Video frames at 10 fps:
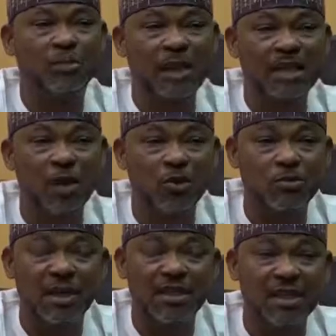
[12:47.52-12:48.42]
Baja
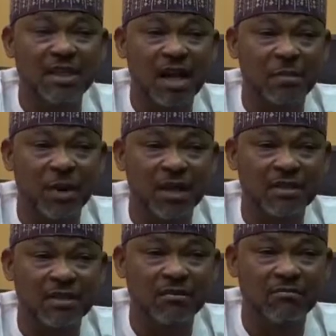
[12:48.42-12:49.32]
was maintaining that
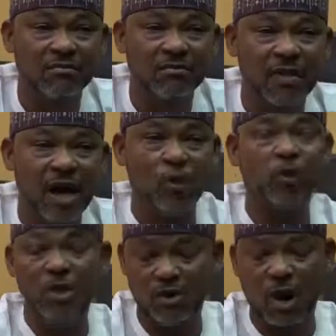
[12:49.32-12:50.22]
place. And
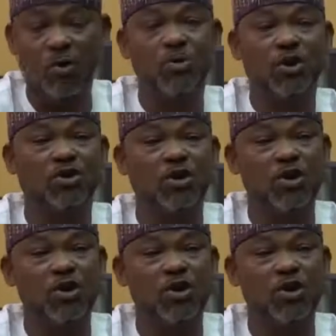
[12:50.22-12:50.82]
we knew how much